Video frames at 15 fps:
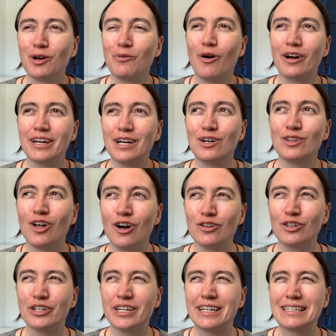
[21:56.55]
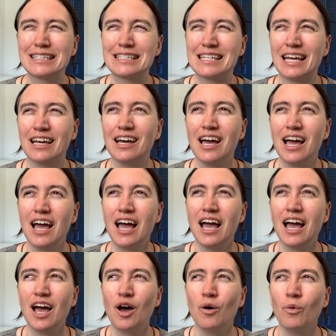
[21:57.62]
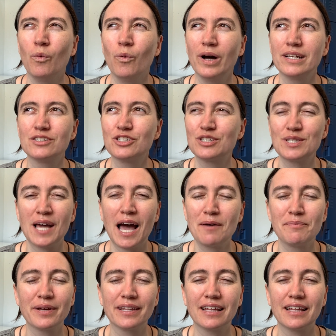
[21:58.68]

walking along looking and saying, what just happened?